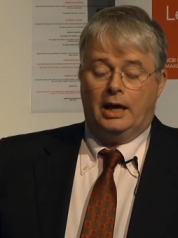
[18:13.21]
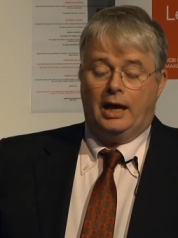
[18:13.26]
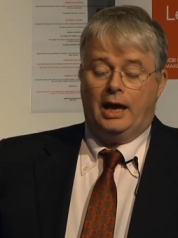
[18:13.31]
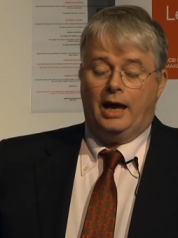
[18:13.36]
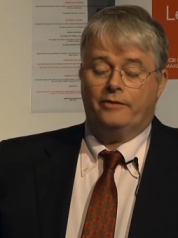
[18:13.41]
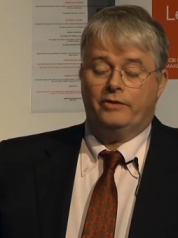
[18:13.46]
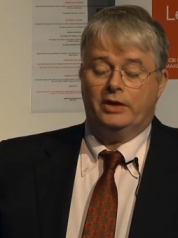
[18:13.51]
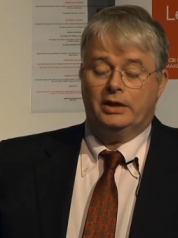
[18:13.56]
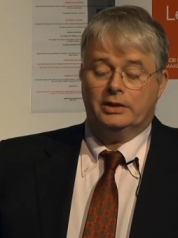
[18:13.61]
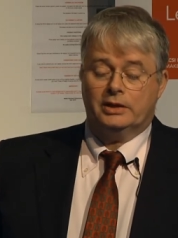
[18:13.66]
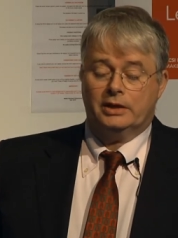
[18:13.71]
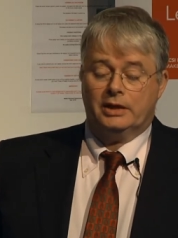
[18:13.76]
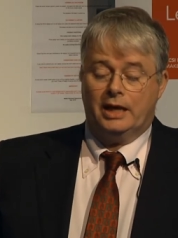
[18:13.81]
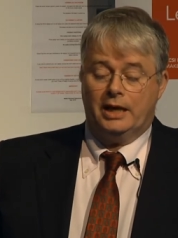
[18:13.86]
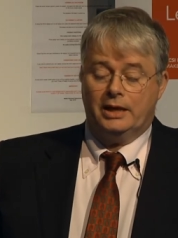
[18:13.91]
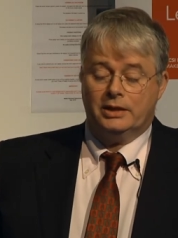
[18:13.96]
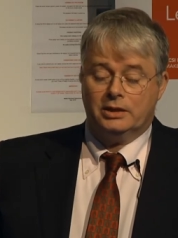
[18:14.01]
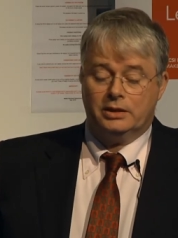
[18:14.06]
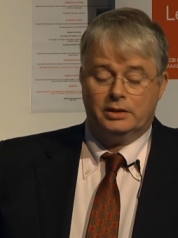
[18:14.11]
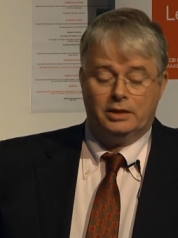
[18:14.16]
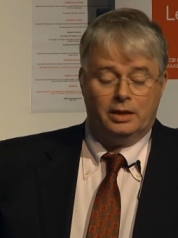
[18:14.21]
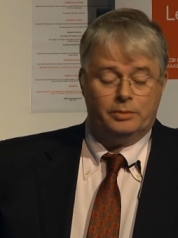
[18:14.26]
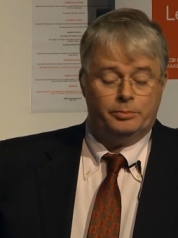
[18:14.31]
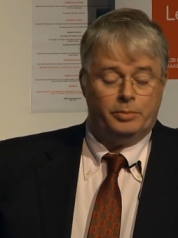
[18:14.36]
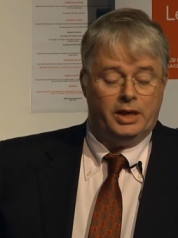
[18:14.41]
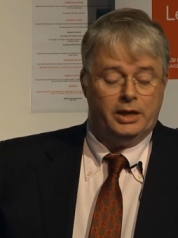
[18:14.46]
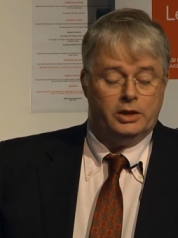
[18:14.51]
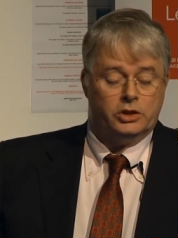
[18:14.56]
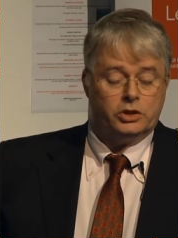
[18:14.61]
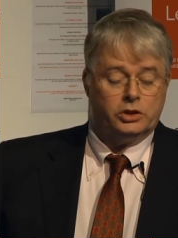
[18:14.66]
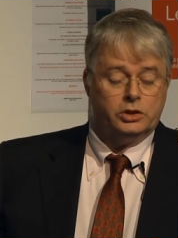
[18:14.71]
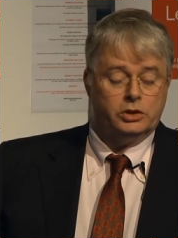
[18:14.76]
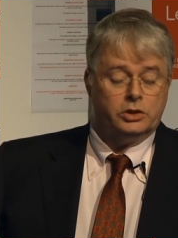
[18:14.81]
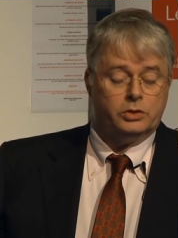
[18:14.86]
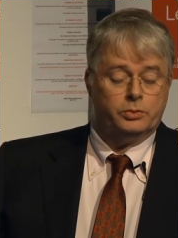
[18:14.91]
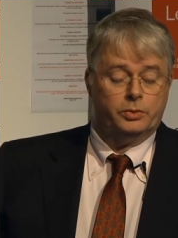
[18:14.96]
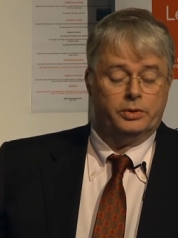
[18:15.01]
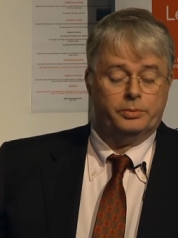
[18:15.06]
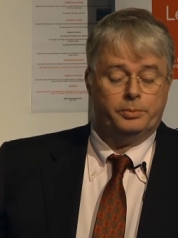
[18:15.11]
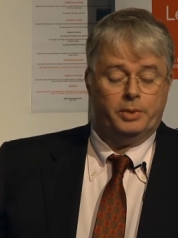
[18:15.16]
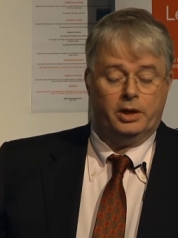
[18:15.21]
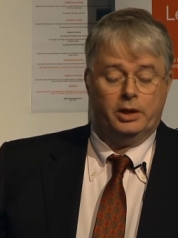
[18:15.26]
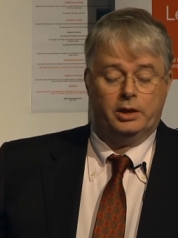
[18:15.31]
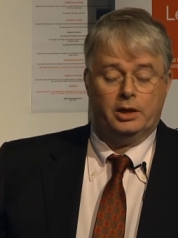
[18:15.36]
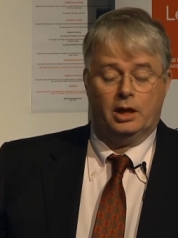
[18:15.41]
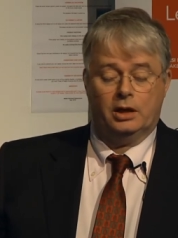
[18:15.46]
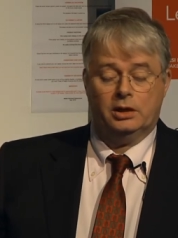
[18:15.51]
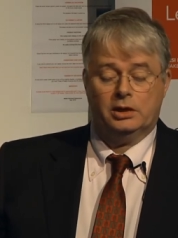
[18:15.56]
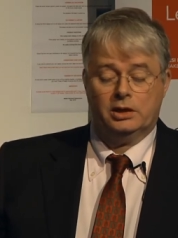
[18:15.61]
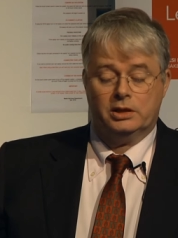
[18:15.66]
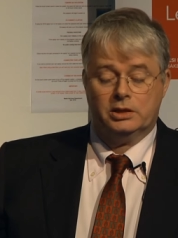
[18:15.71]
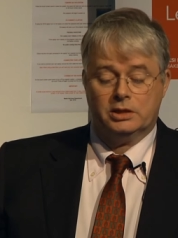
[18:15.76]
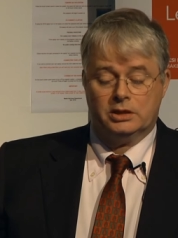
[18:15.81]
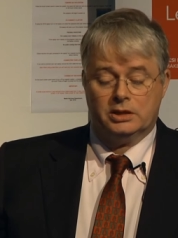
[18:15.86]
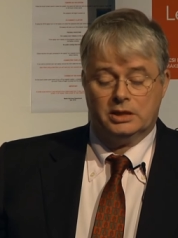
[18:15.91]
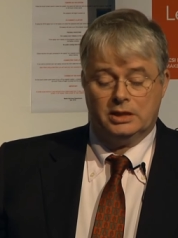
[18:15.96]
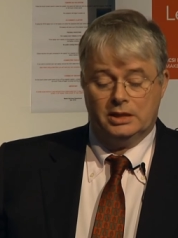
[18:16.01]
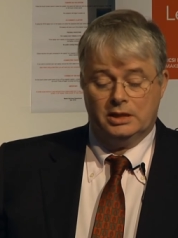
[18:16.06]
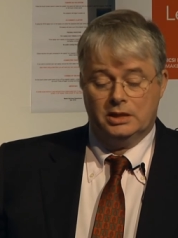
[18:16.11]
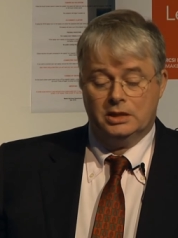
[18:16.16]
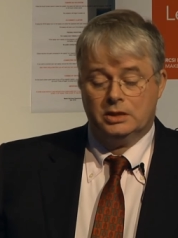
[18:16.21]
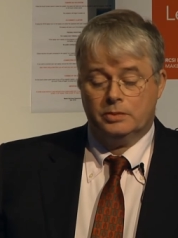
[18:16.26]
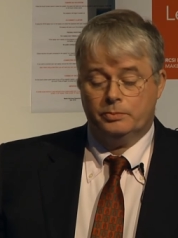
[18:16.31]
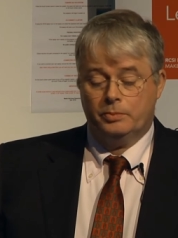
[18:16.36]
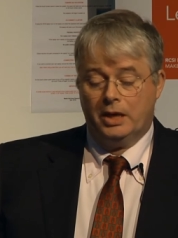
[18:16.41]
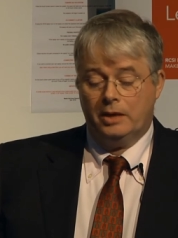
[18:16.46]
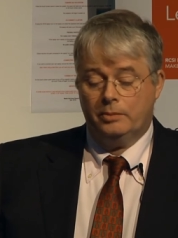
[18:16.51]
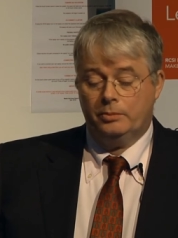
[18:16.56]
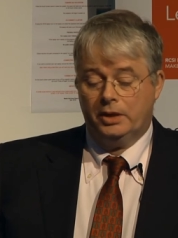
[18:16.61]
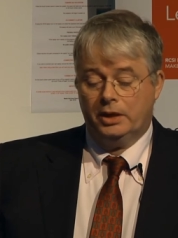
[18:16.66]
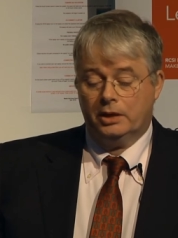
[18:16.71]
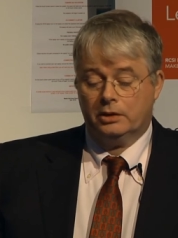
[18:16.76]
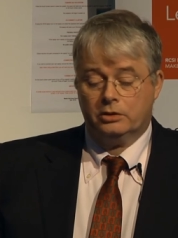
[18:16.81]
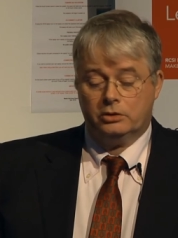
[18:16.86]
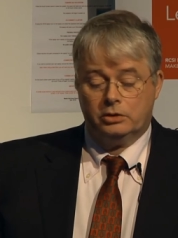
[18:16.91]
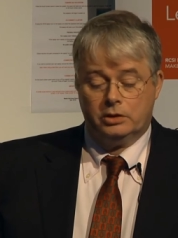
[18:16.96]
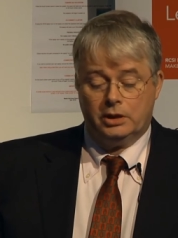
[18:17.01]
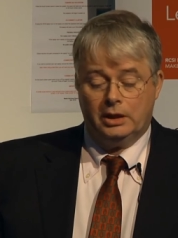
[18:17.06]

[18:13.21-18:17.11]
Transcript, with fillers: have indicated that patients with periodontal disease may be at